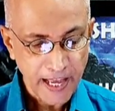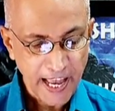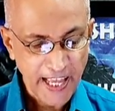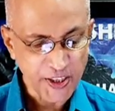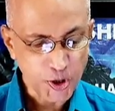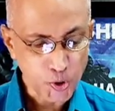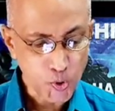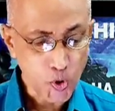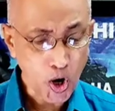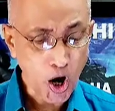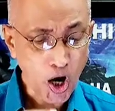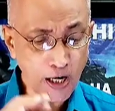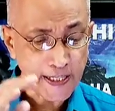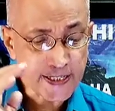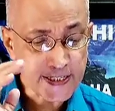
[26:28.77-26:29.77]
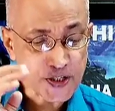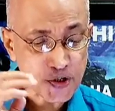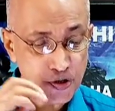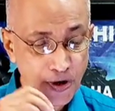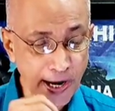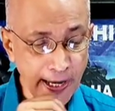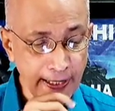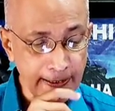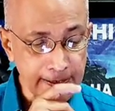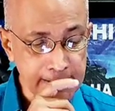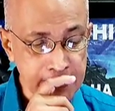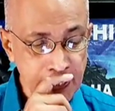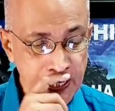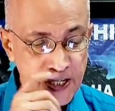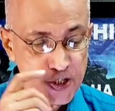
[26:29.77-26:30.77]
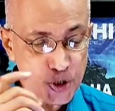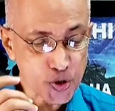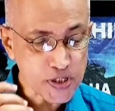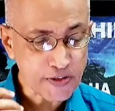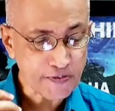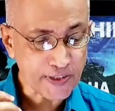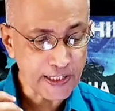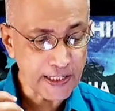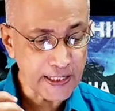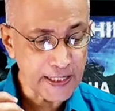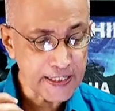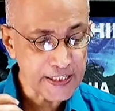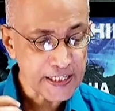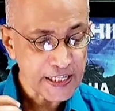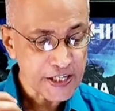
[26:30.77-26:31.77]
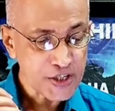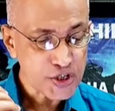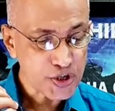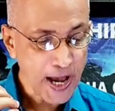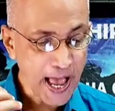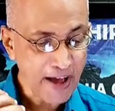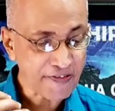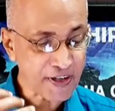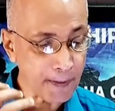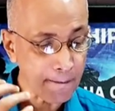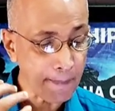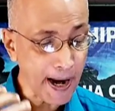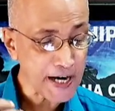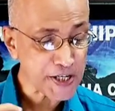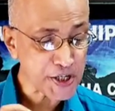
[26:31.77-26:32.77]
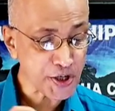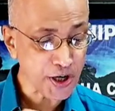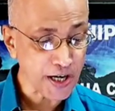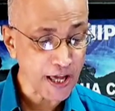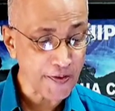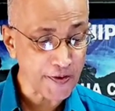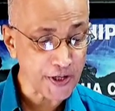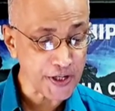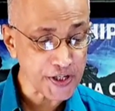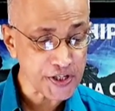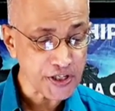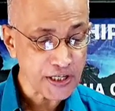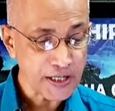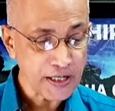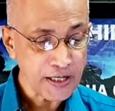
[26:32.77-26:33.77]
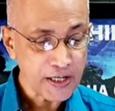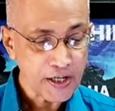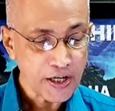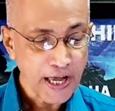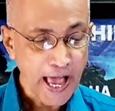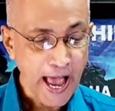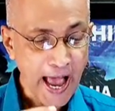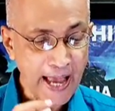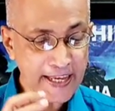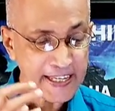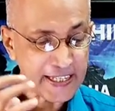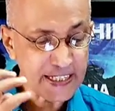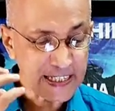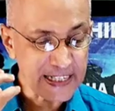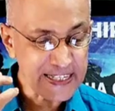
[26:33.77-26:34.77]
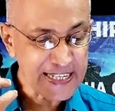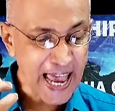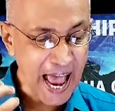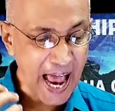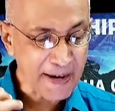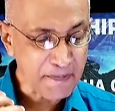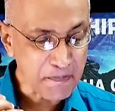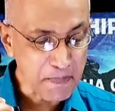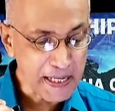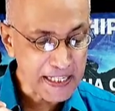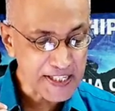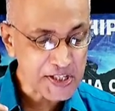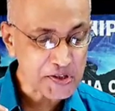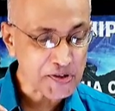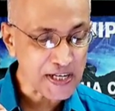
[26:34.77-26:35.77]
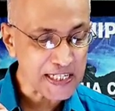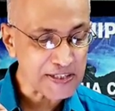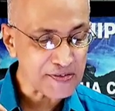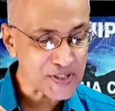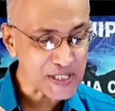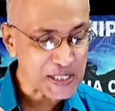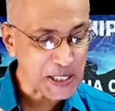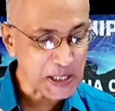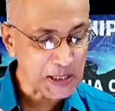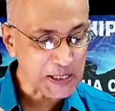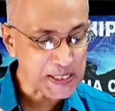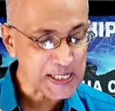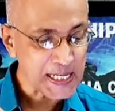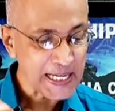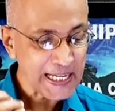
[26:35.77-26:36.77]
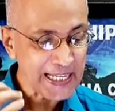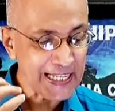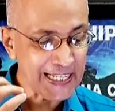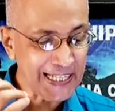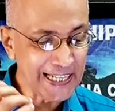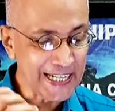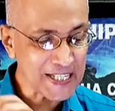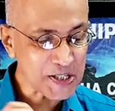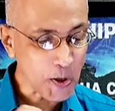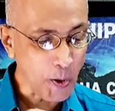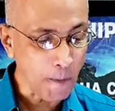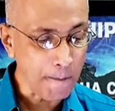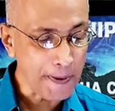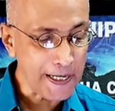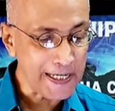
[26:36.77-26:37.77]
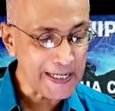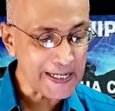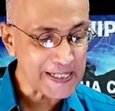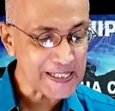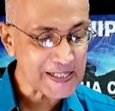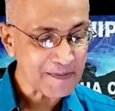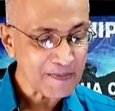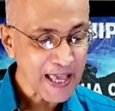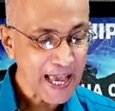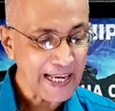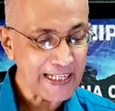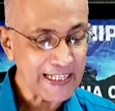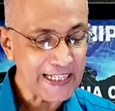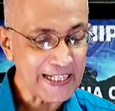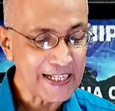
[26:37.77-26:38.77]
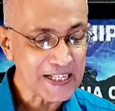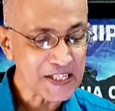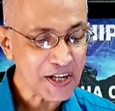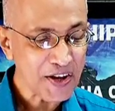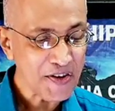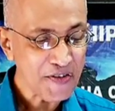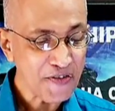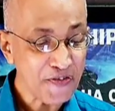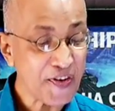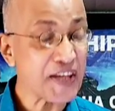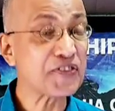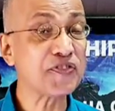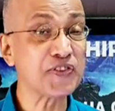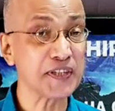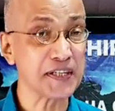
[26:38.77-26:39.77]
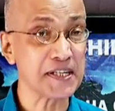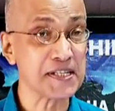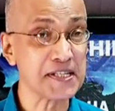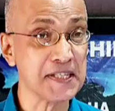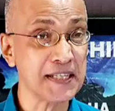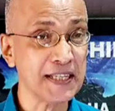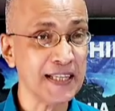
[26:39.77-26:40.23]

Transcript: And through all his trials, Joseph learned to have compassion on others. He learned administrative skills. He learned obedience, and he learned faithfulness.